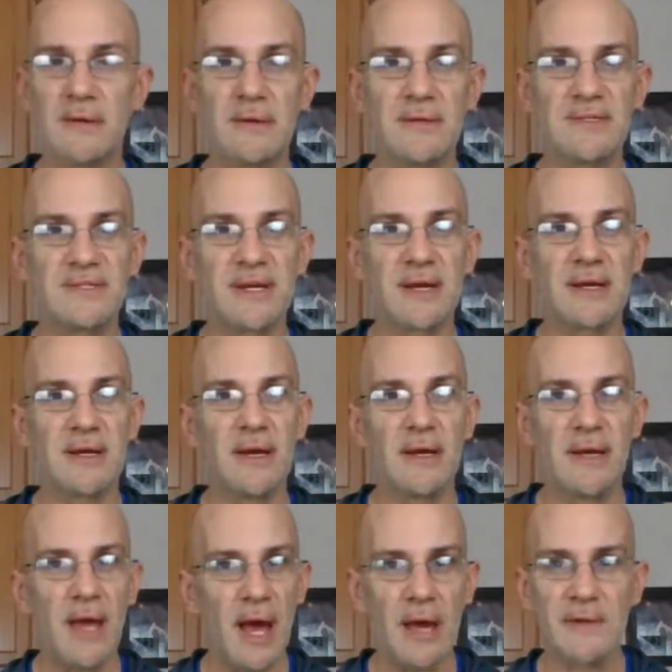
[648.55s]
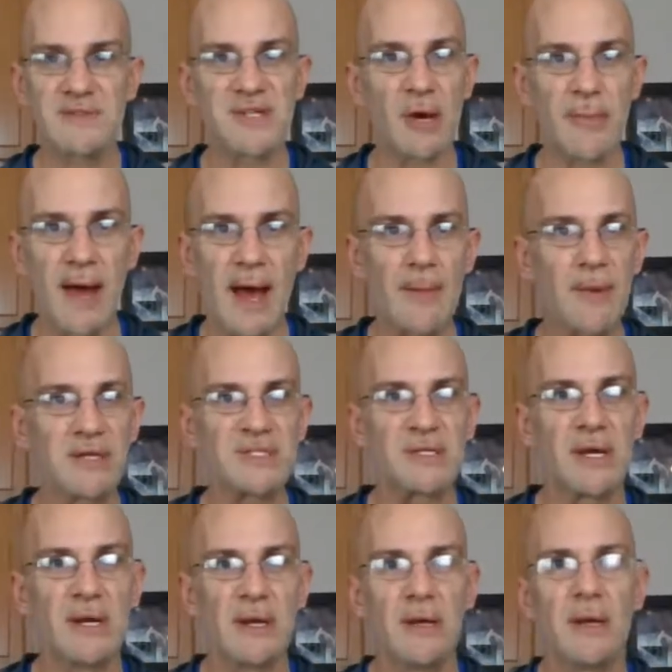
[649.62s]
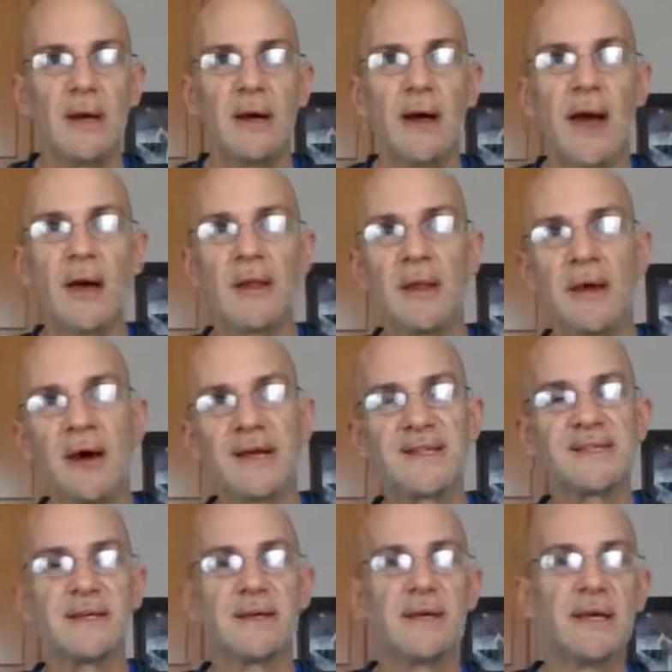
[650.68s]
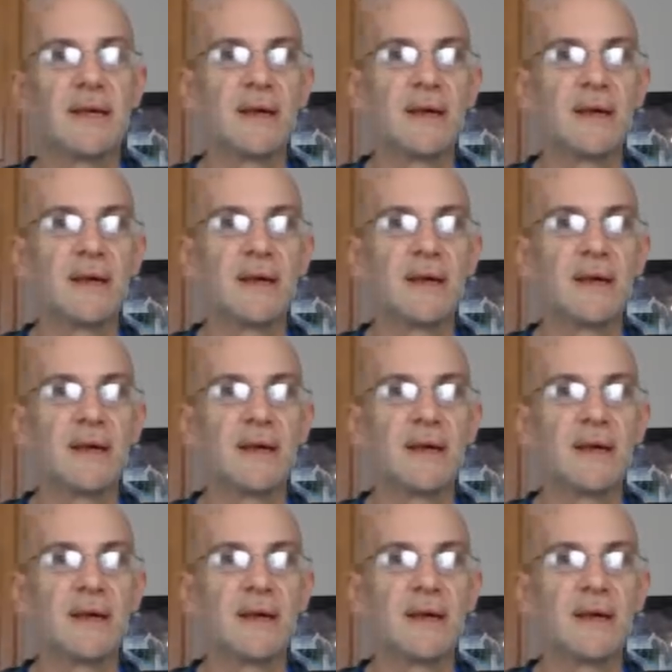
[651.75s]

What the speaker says: He's like, yeah. And he was talking about how he likes it.